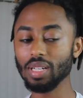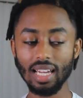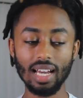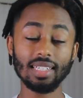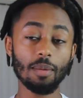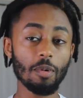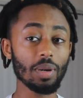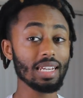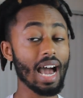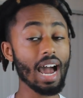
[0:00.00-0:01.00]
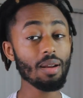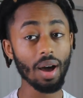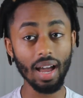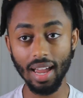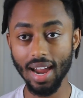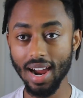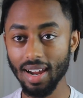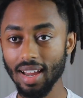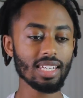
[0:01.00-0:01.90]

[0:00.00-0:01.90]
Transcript: Besides that, I'm gonna be dyeing my hair.